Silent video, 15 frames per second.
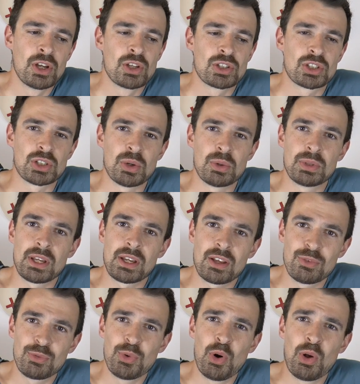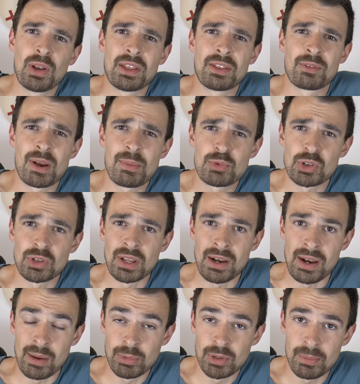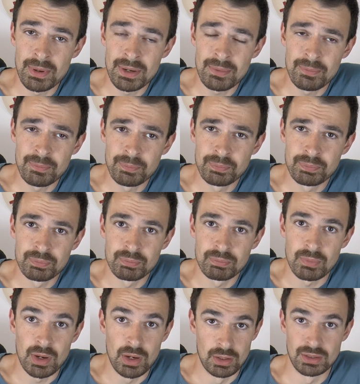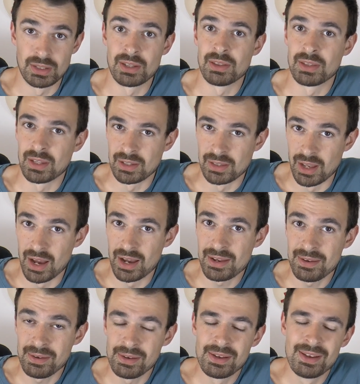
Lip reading: so they can fall and rupture their abdomen and then they die.